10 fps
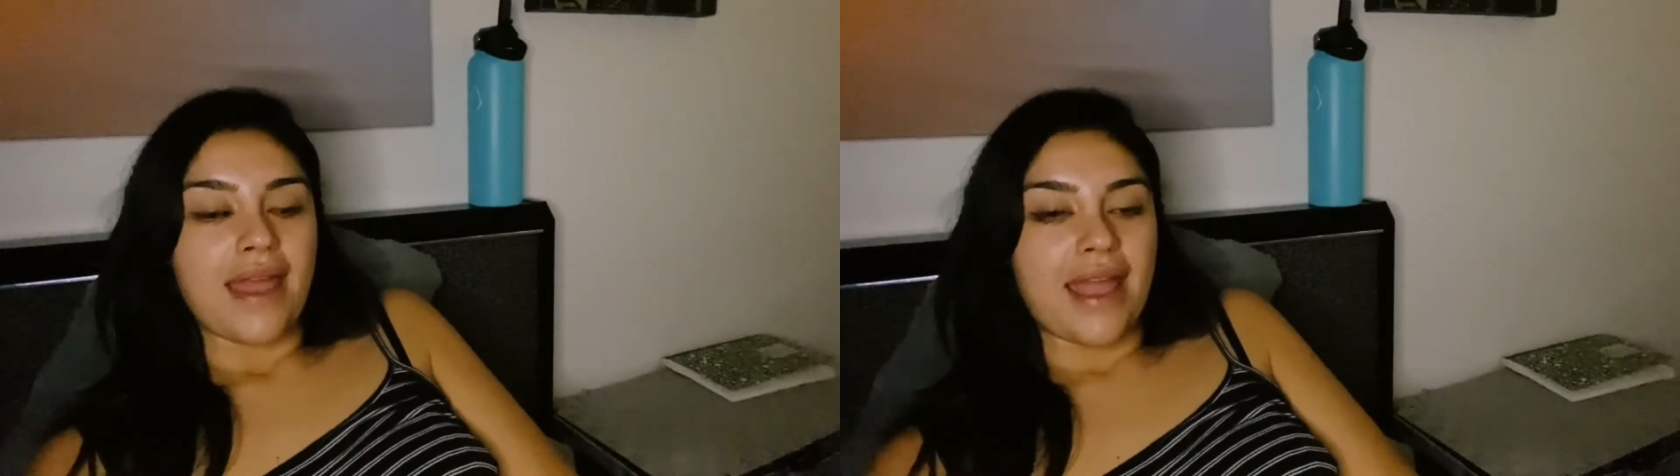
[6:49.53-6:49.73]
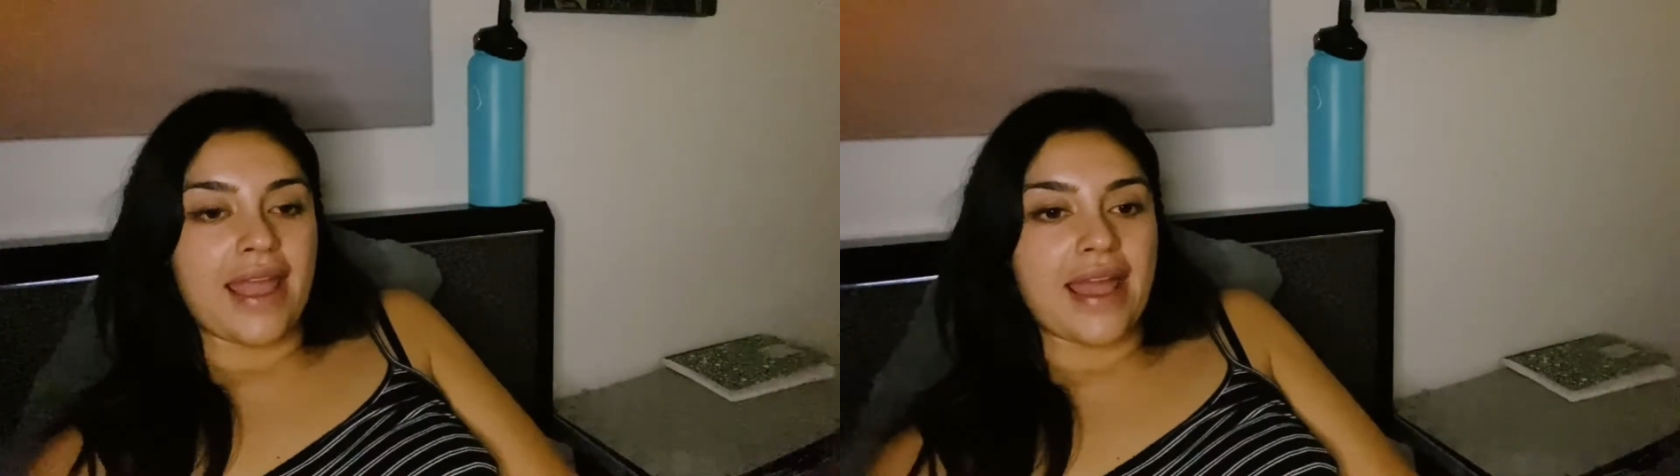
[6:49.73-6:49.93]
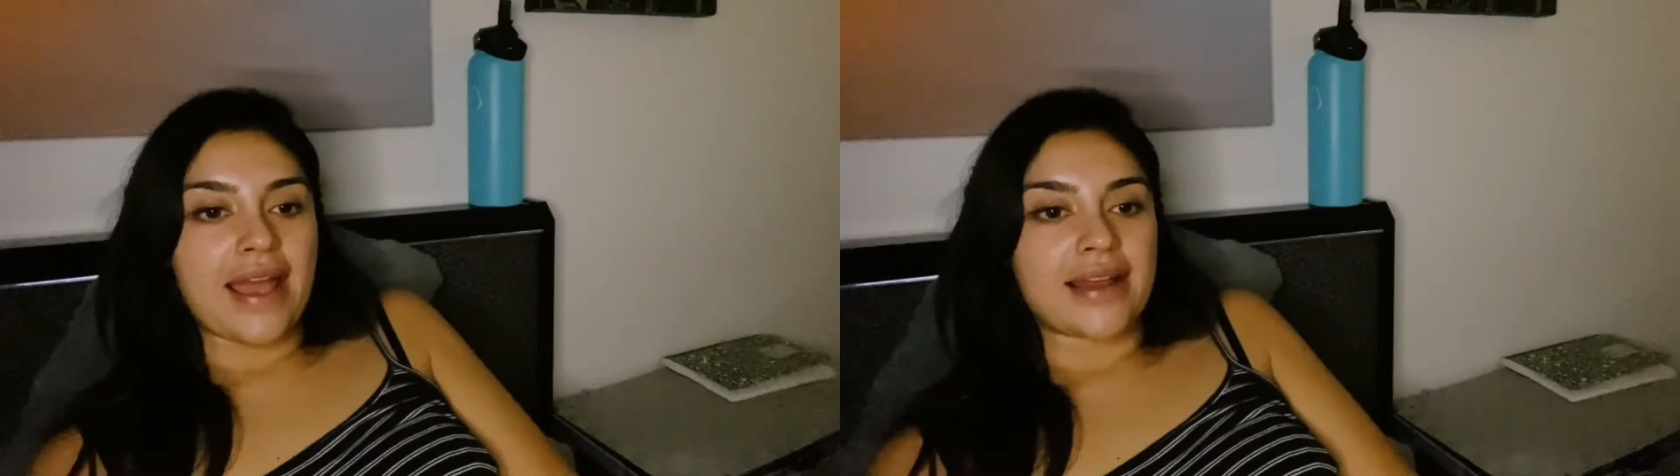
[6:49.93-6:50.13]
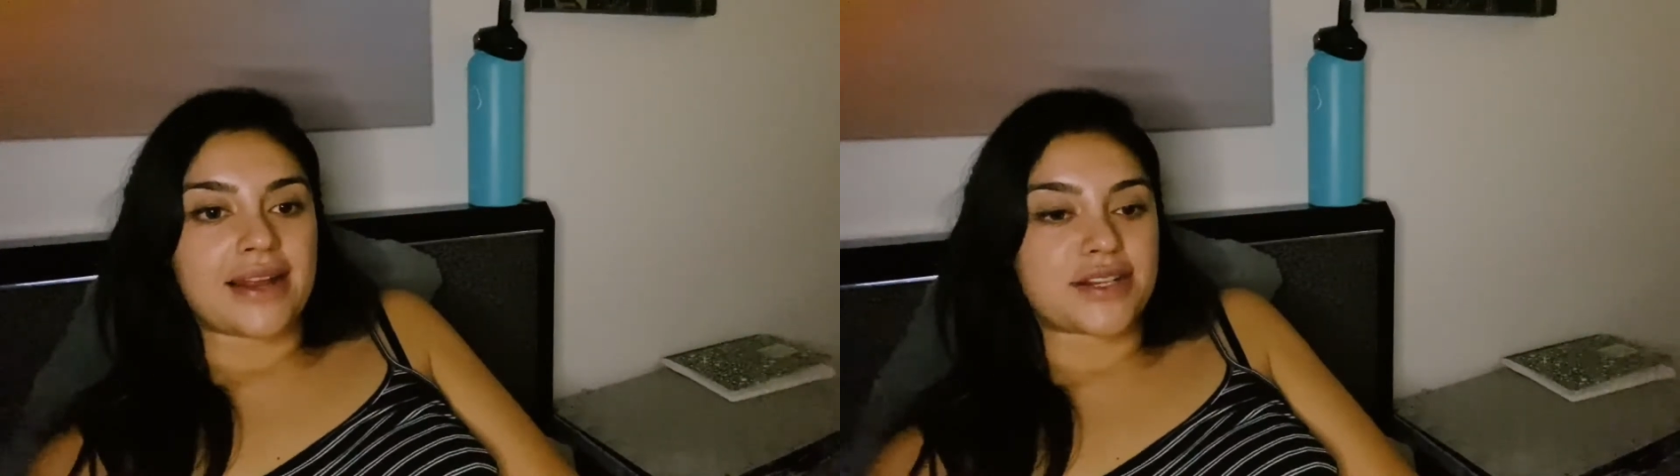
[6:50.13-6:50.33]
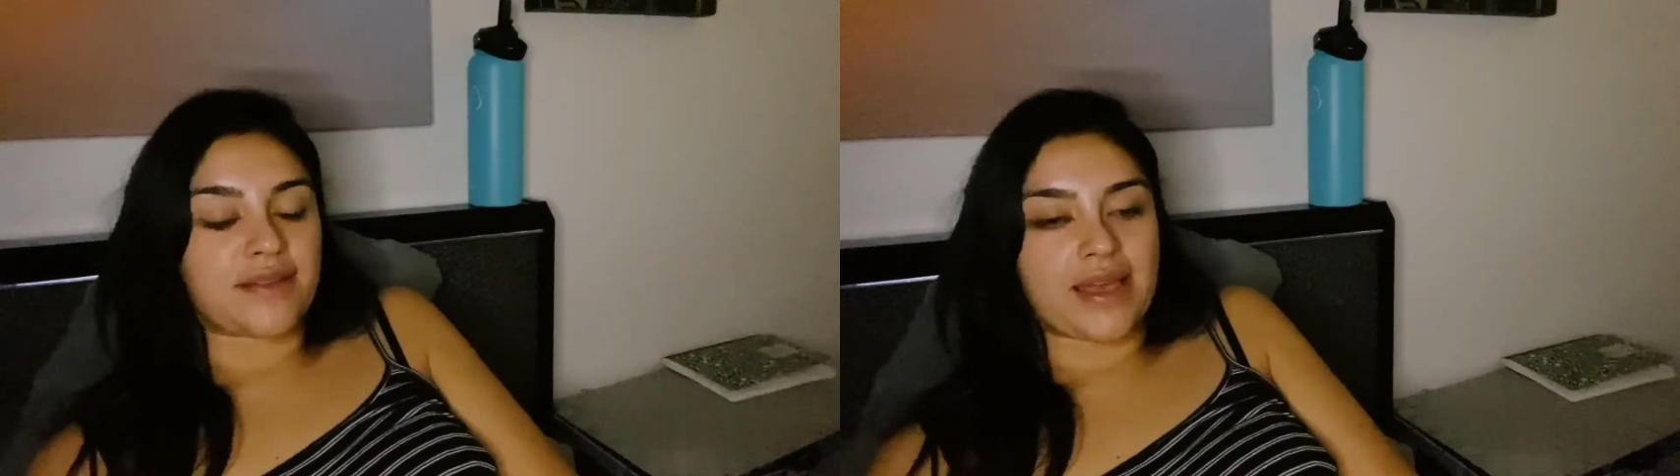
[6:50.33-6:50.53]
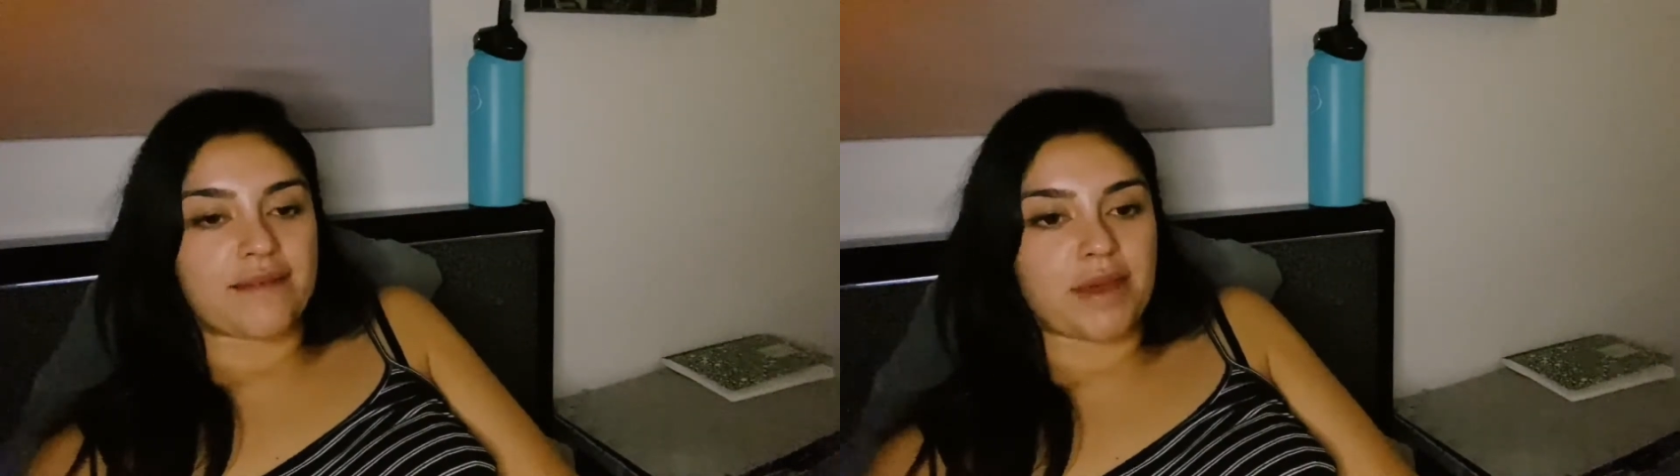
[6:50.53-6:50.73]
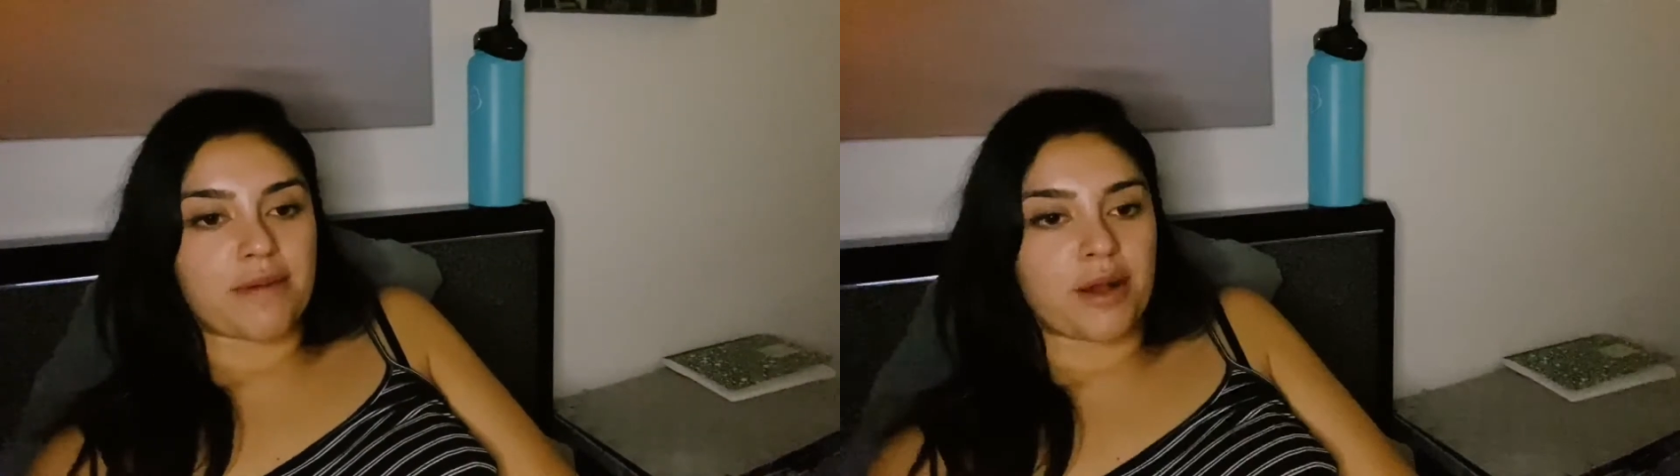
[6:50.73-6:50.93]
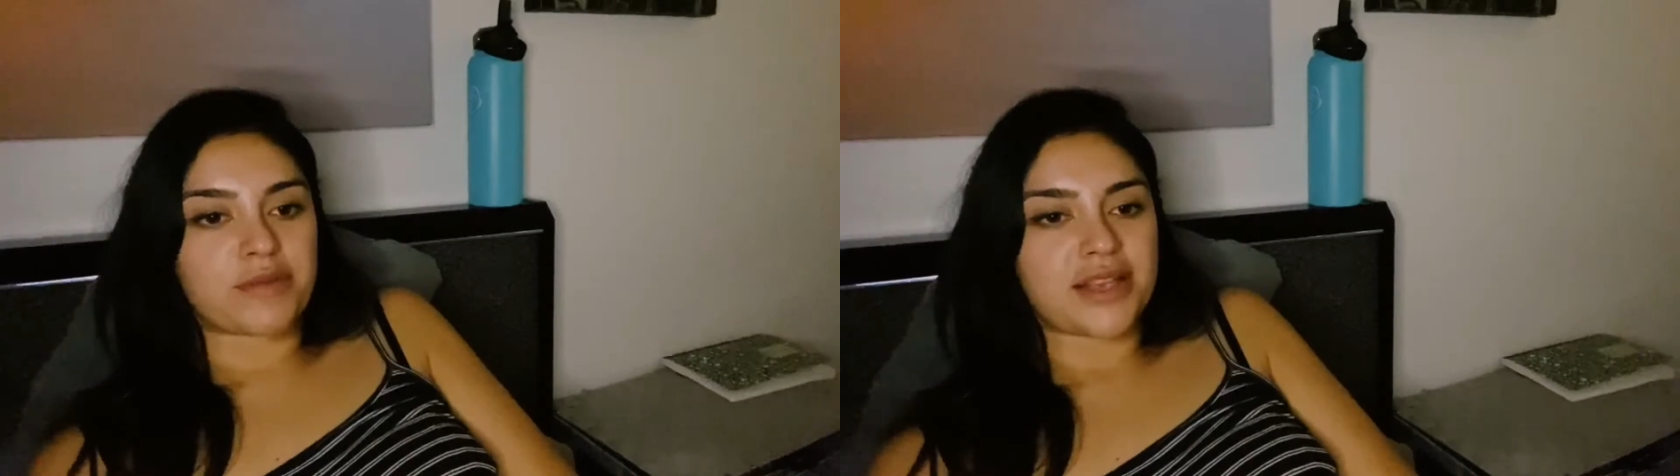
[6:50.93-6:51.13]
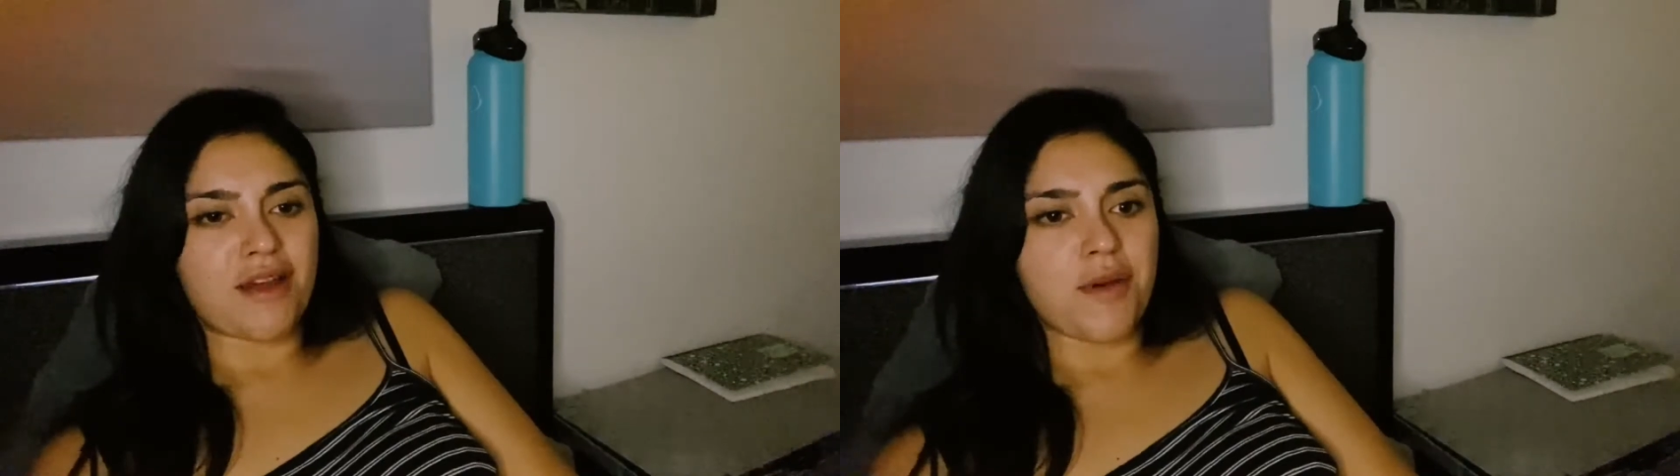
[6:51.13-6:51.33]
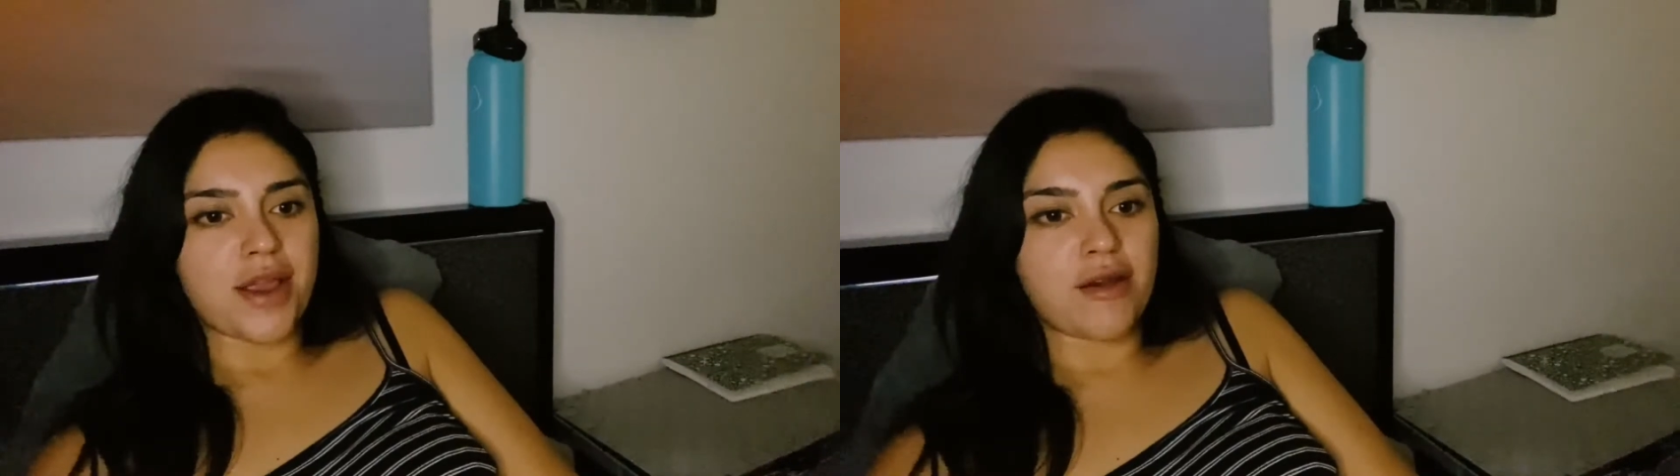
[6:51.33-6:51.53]
and I like, my mom was like, oh,
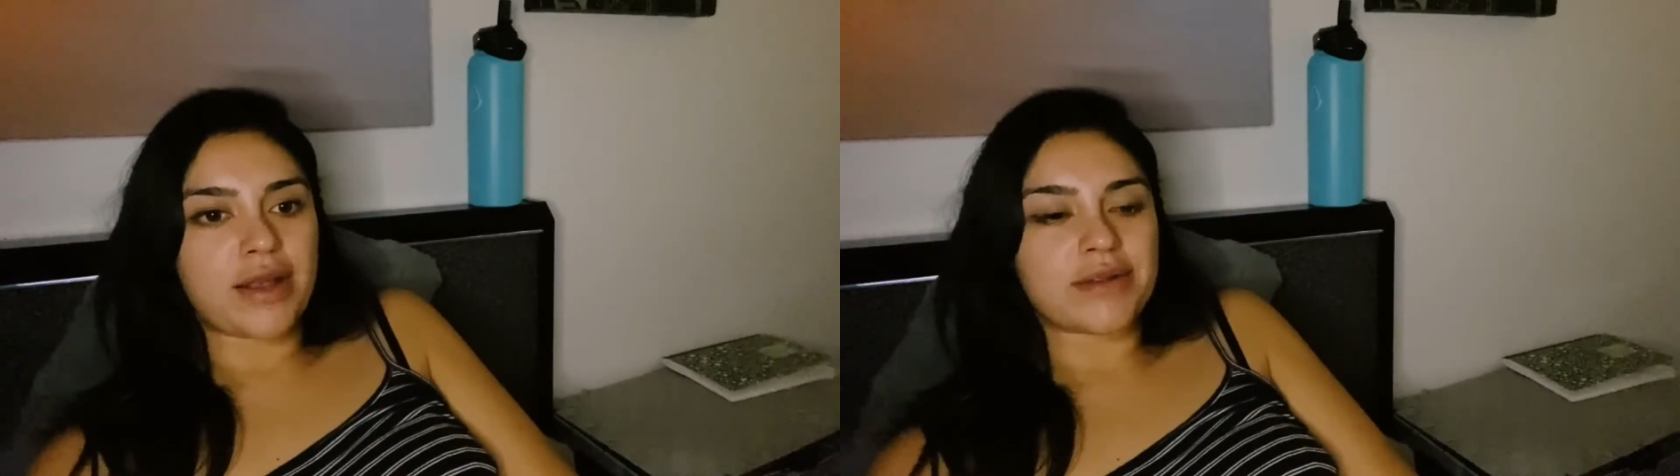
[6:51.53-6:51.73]
where are you going?